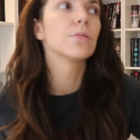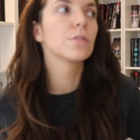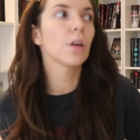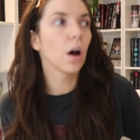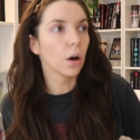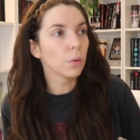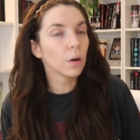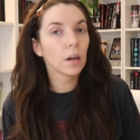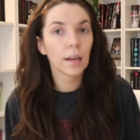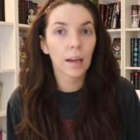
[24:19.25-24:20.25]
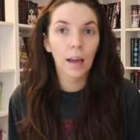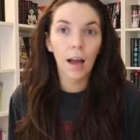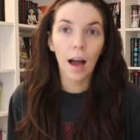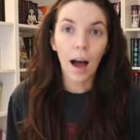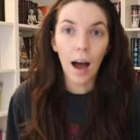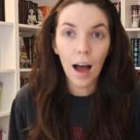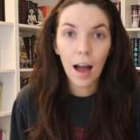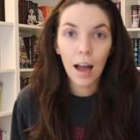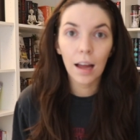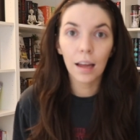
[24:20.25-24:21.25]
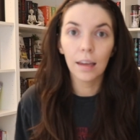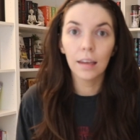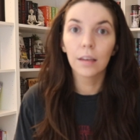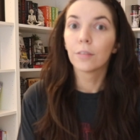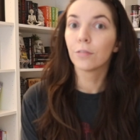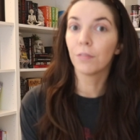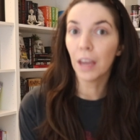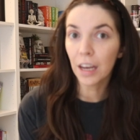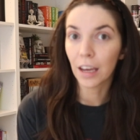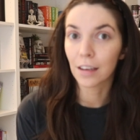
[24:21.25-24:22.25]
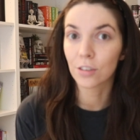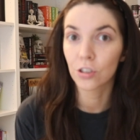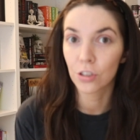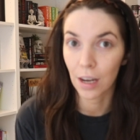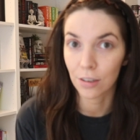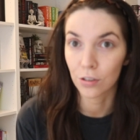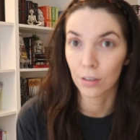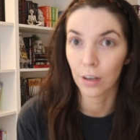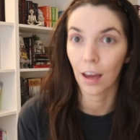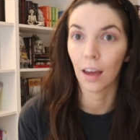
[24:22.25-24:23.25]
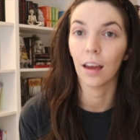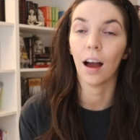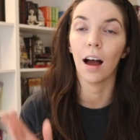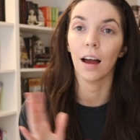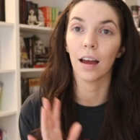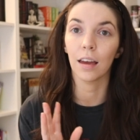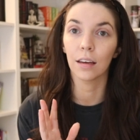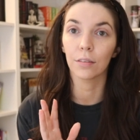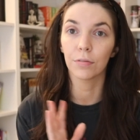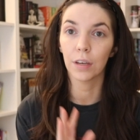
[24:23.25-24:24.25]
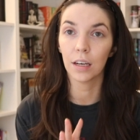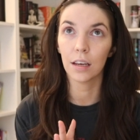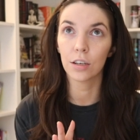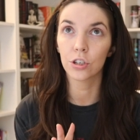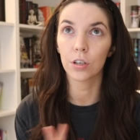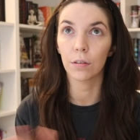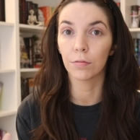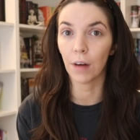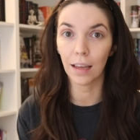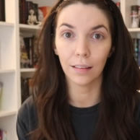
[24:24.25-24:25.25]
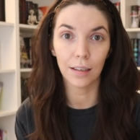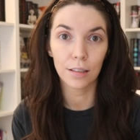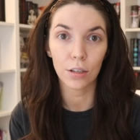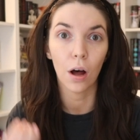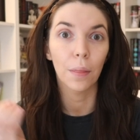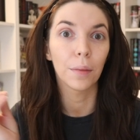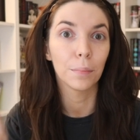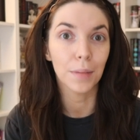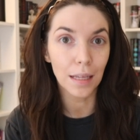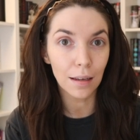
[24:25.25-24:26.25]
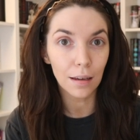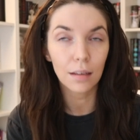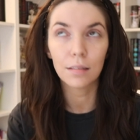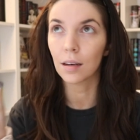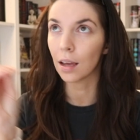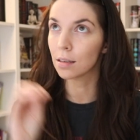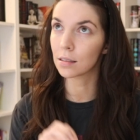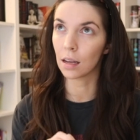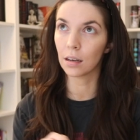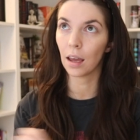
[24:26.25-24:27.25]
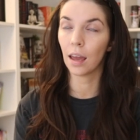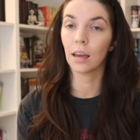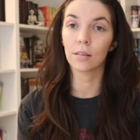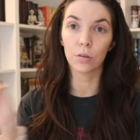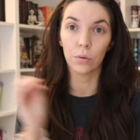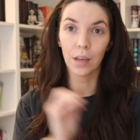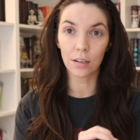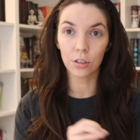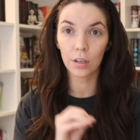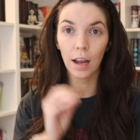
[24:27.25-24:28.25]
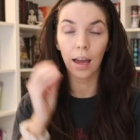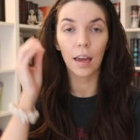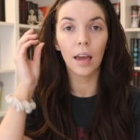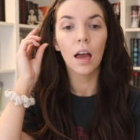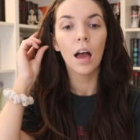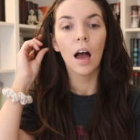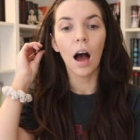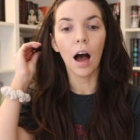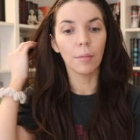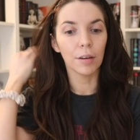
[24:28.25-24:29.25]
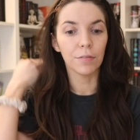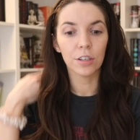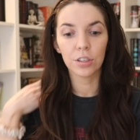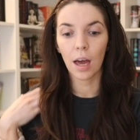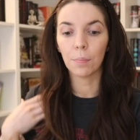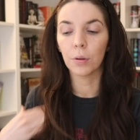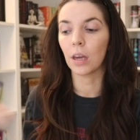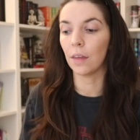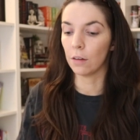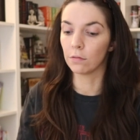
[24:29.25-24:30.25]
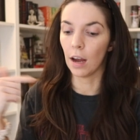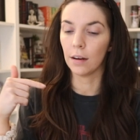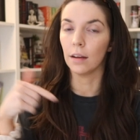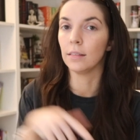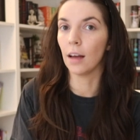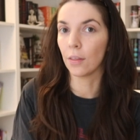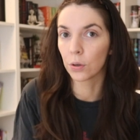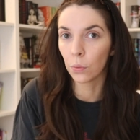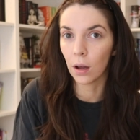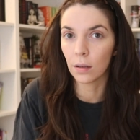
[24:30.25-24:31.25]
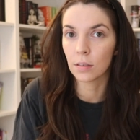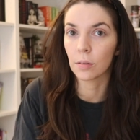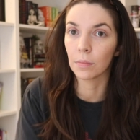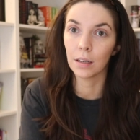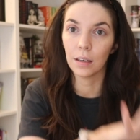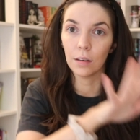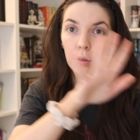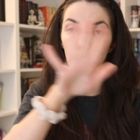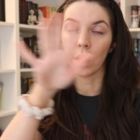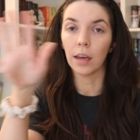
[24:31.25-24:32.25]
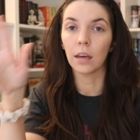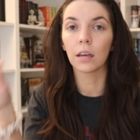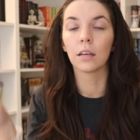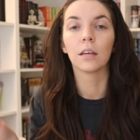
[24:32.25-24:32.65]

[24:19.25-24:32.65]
So I finished yesterday. I finished Violence on the Meek. Today's Sunday. So yesterday, I finished that book and then read another one, so I'm gonna give you like